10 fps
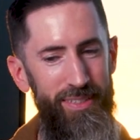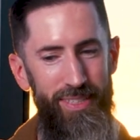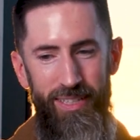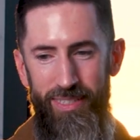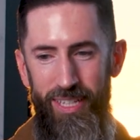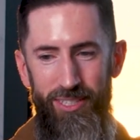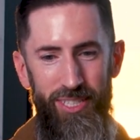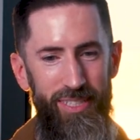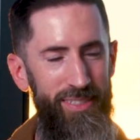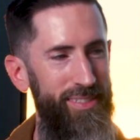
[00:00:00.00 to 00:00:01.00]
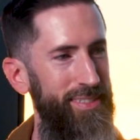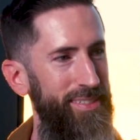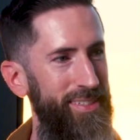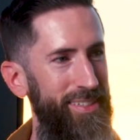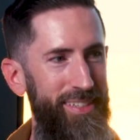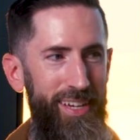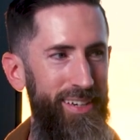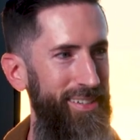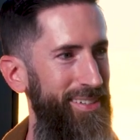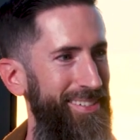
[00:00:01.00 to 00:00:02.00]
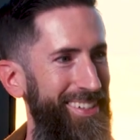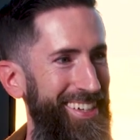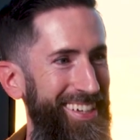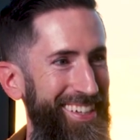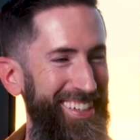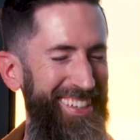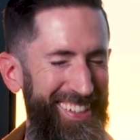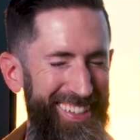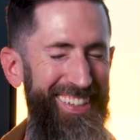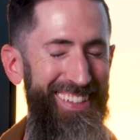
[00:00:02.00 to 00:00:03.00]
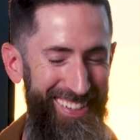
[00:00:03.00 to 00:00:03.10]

Yeah, don't go to New York. No. Don't go